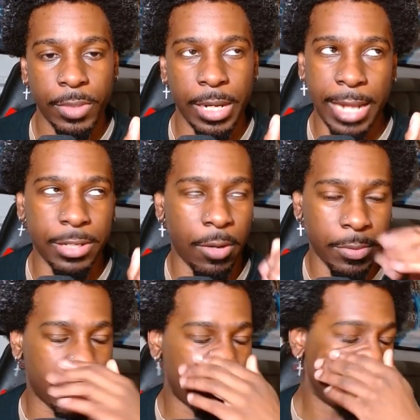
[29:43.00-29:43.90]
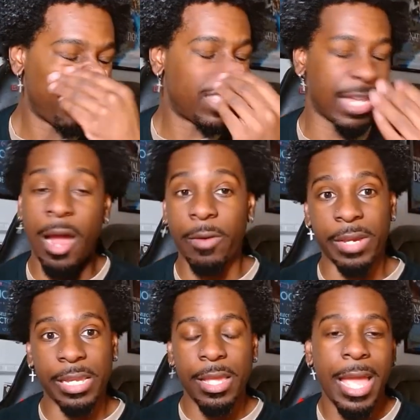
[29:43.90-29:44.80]
And I don't get it.
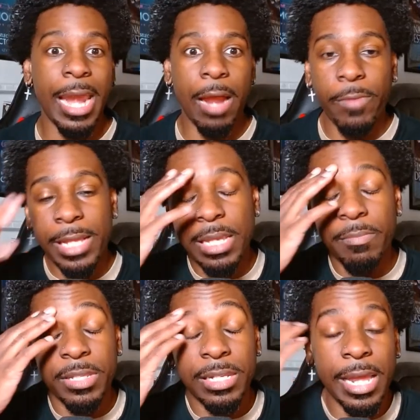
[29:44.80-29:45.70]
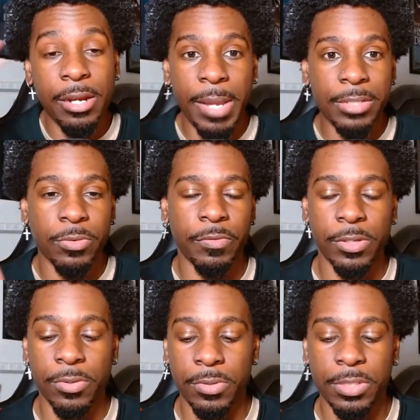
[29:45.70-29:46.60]
Sorry. I read some of the Letterboxd
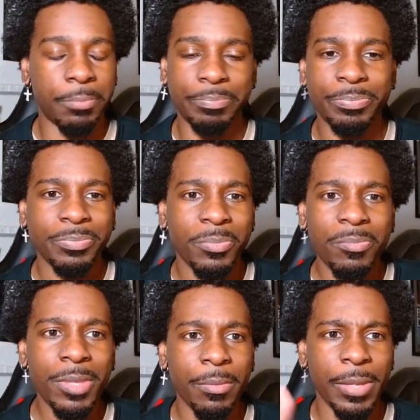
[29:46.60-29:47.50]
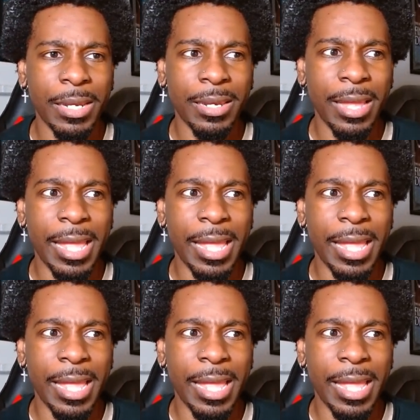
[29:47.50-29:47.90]
reviews, and